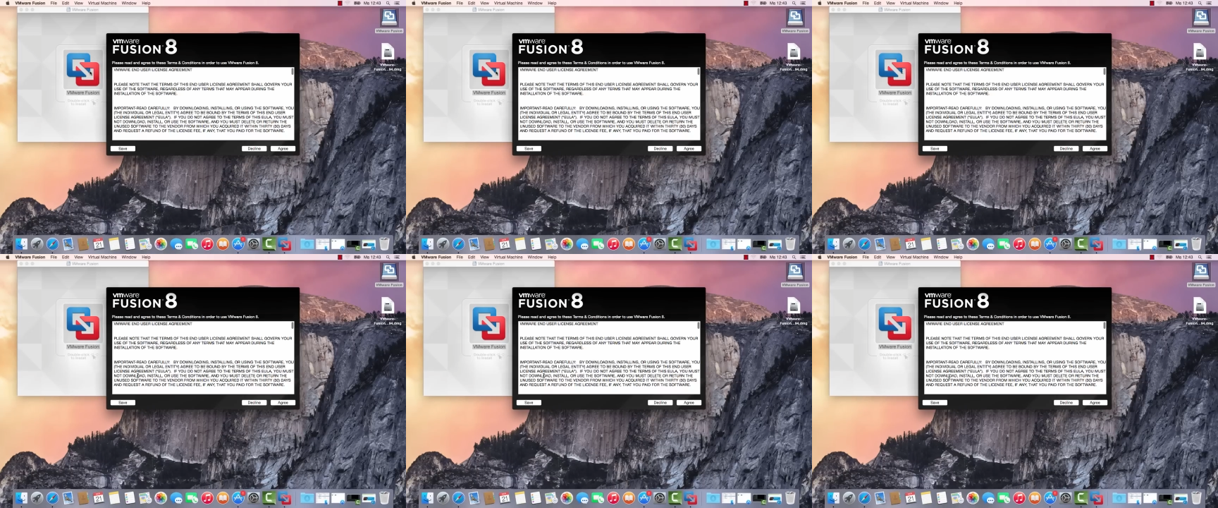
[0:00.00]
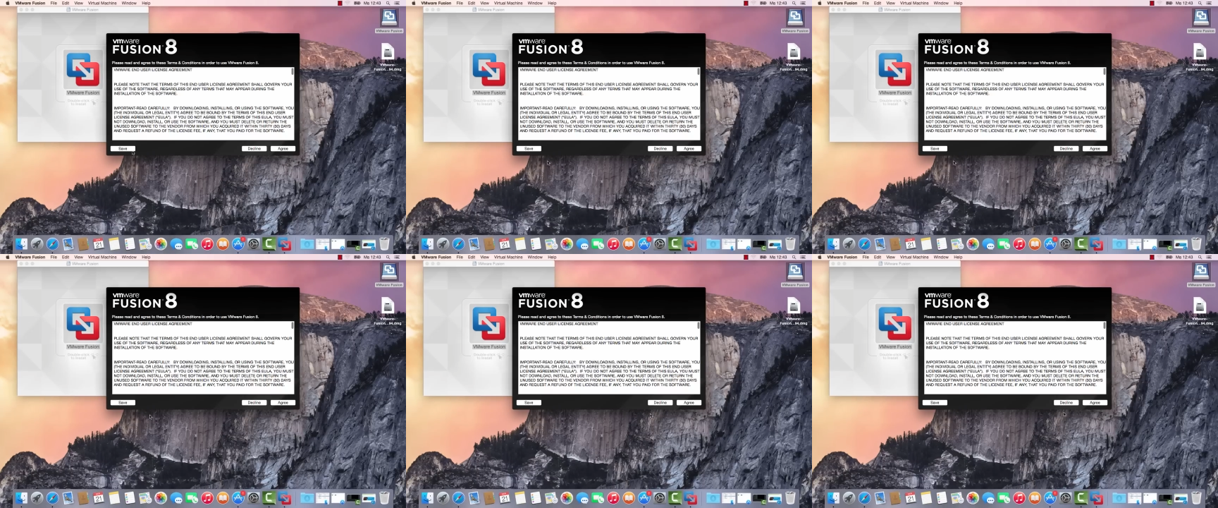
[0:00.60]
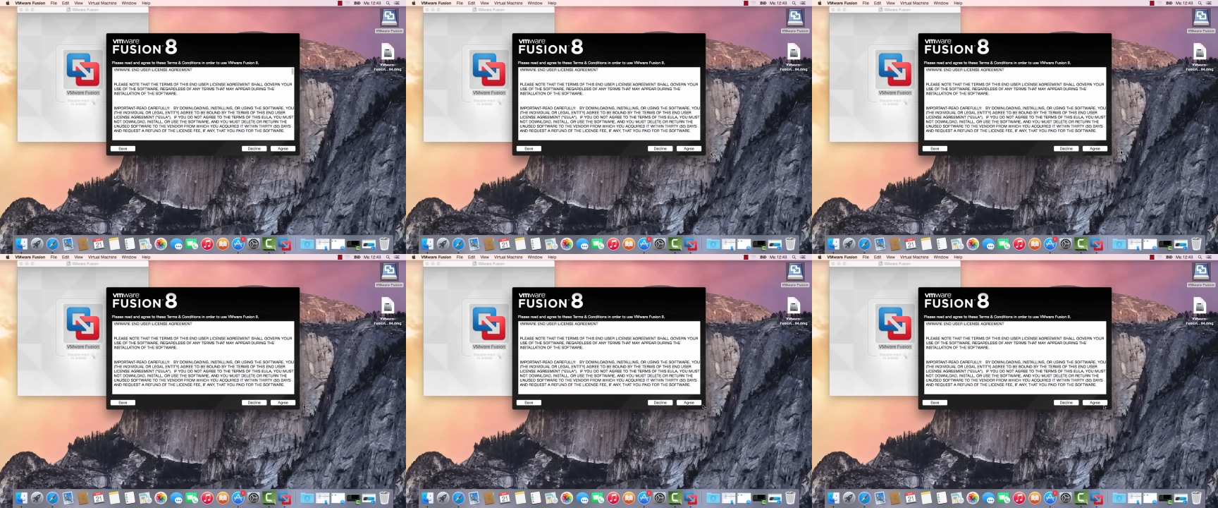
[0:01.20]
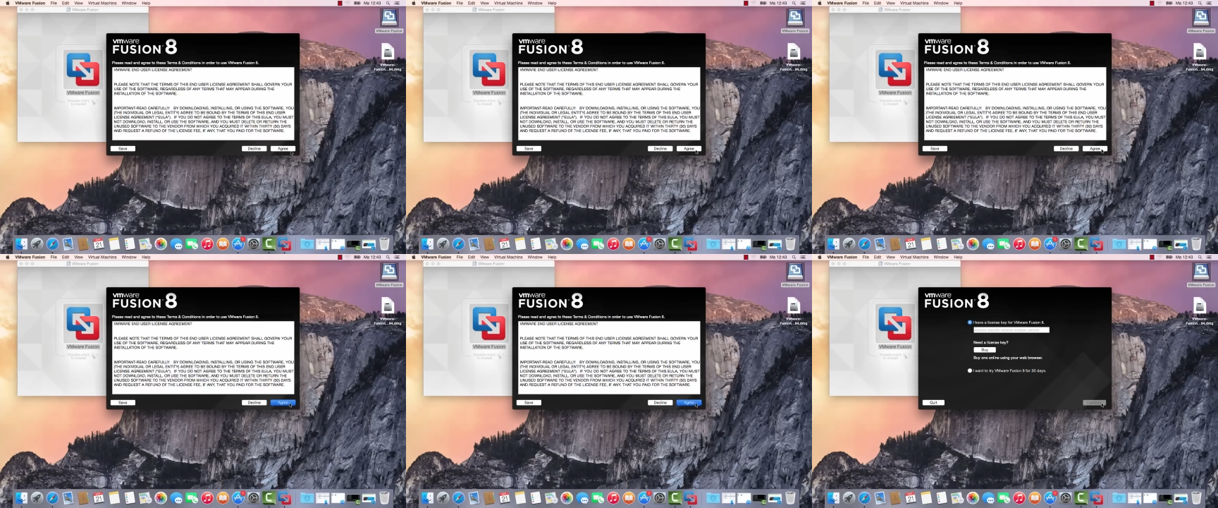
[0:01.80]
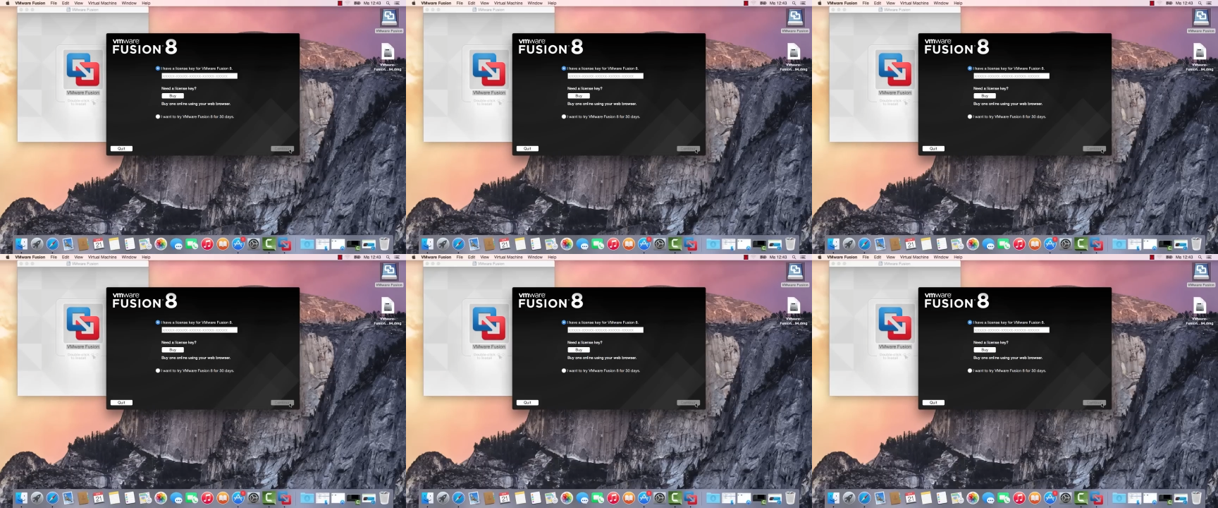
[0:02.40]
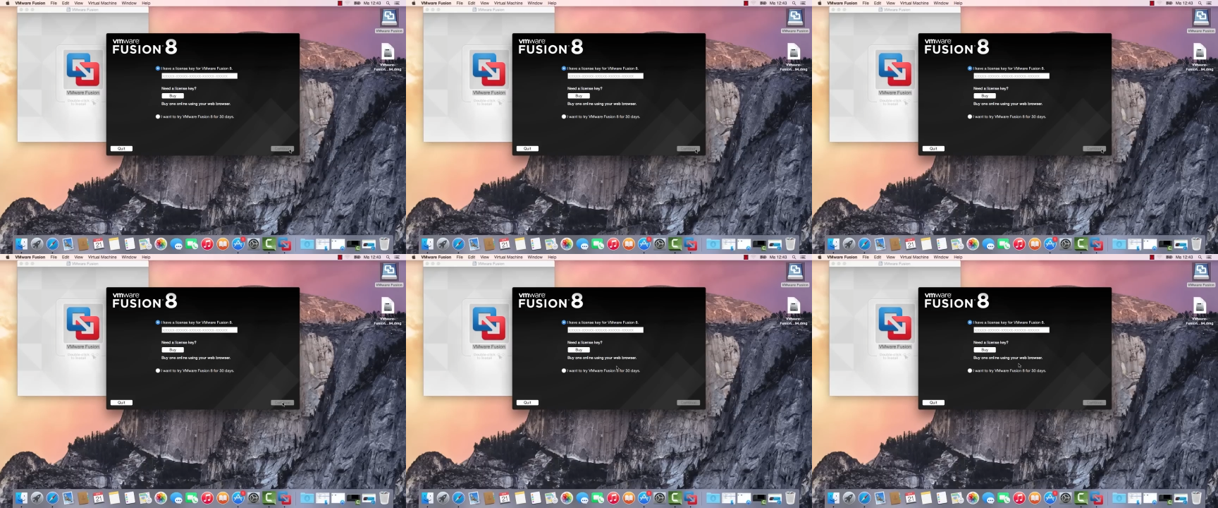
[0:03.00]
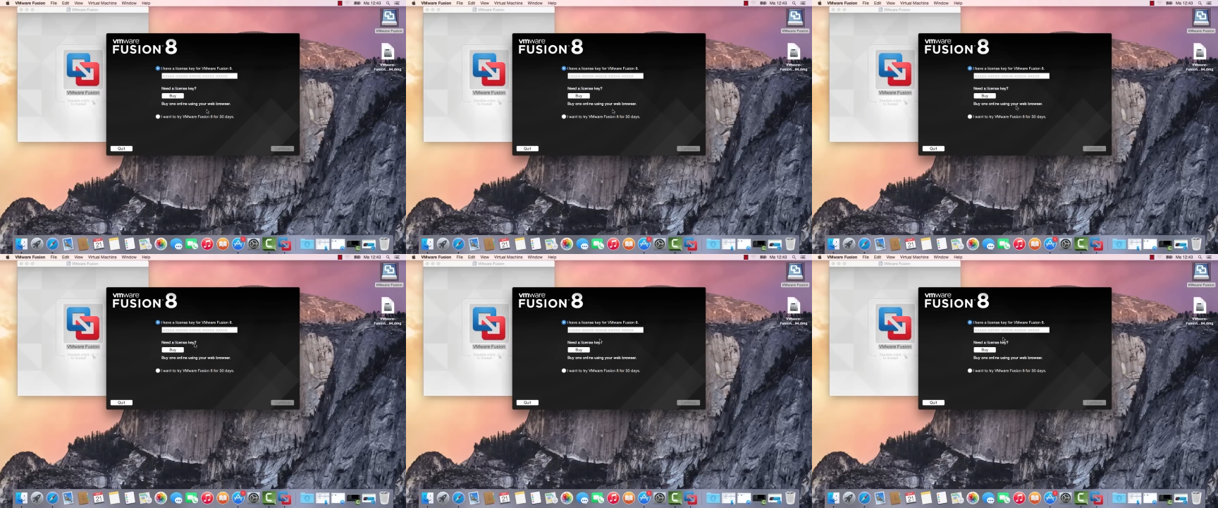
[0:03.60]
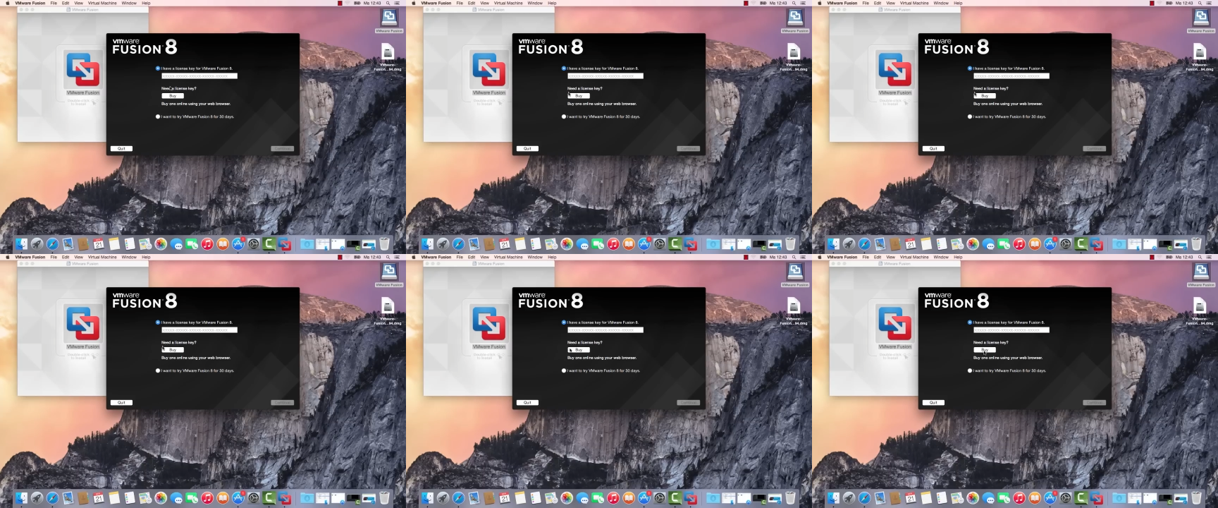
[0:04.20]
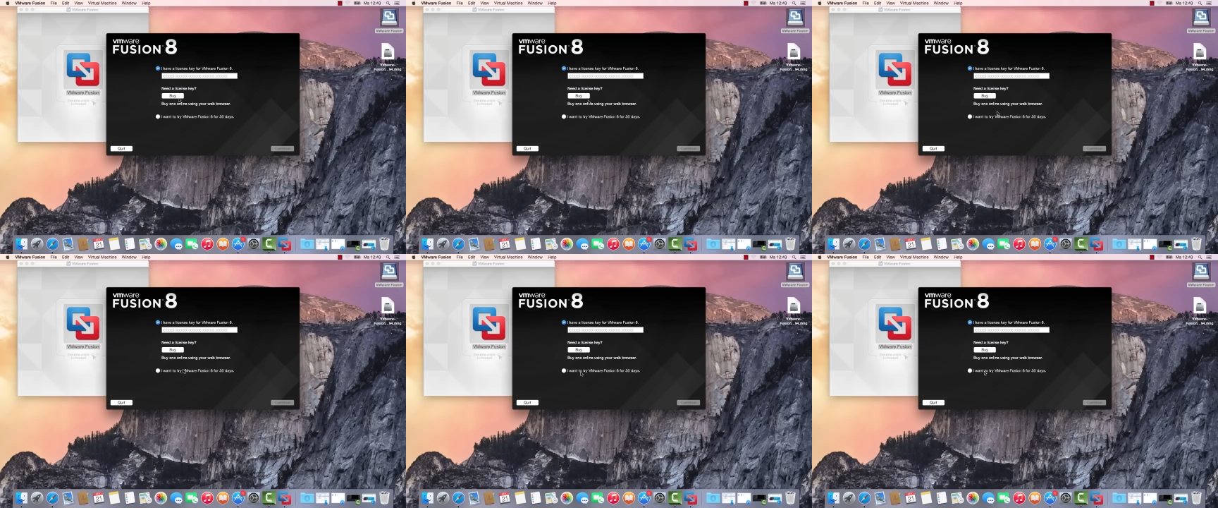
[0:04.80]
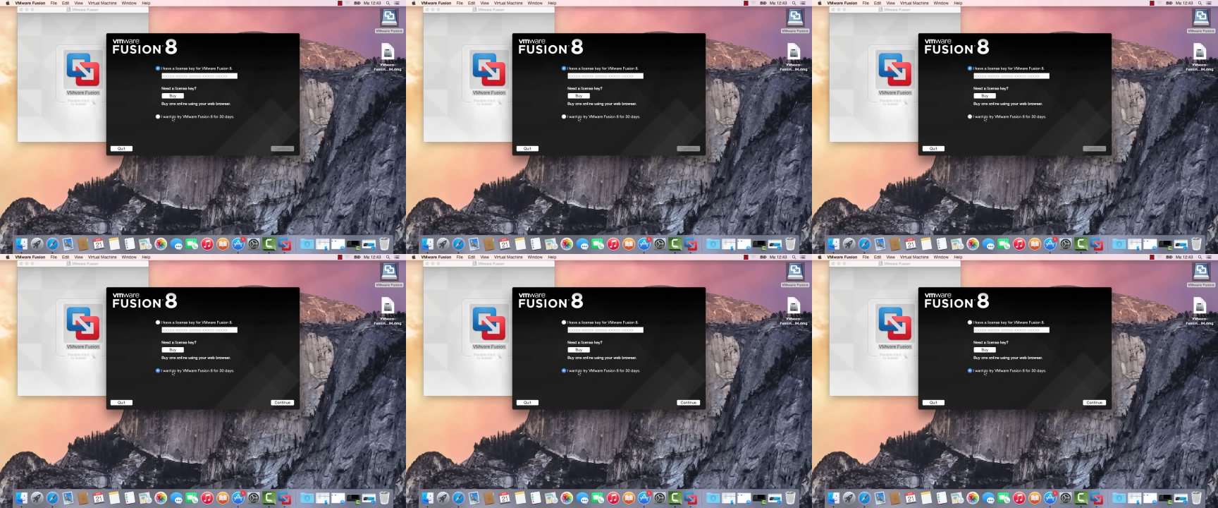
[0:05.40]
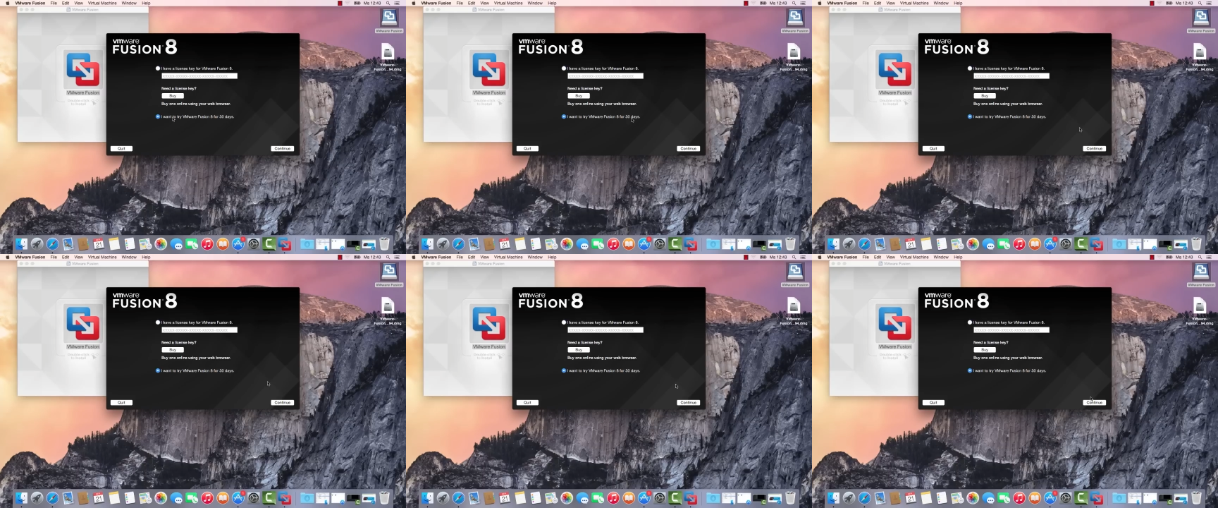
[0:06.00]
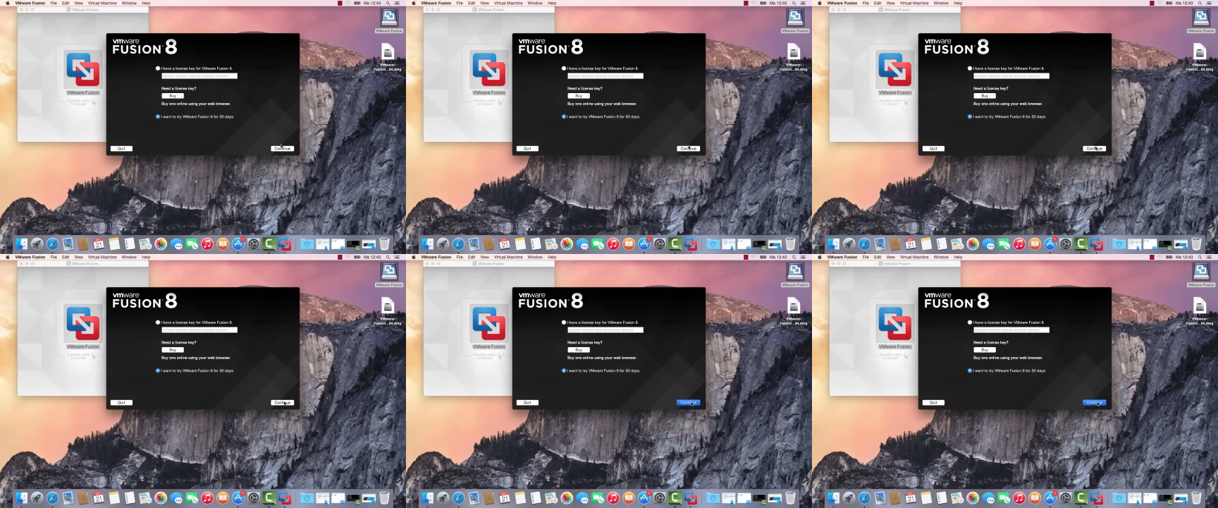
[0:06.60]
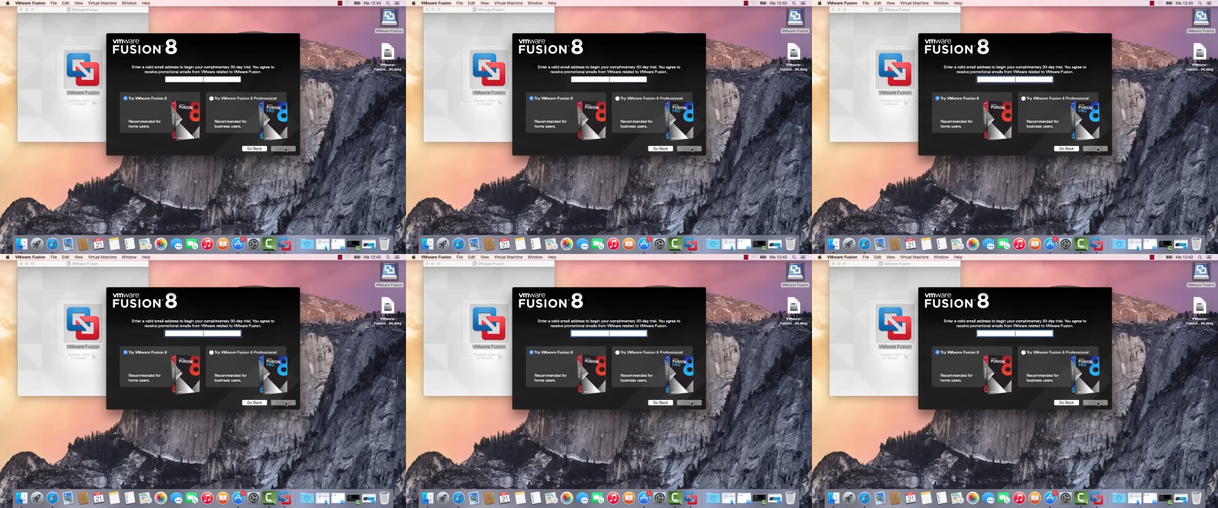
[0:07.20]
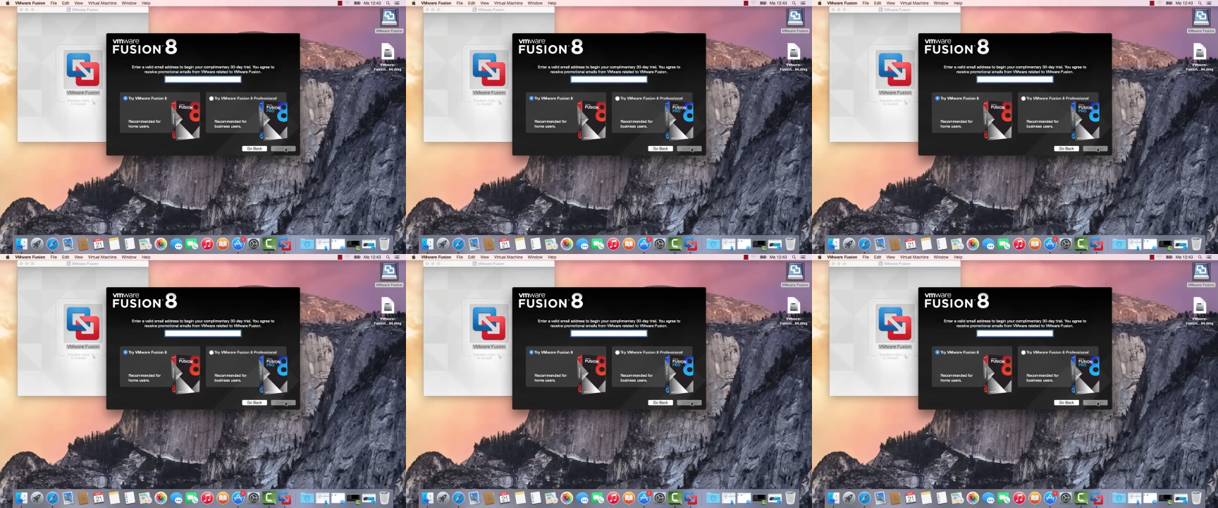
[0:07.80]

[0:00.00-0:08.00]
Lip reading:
[unreadable: no face in view]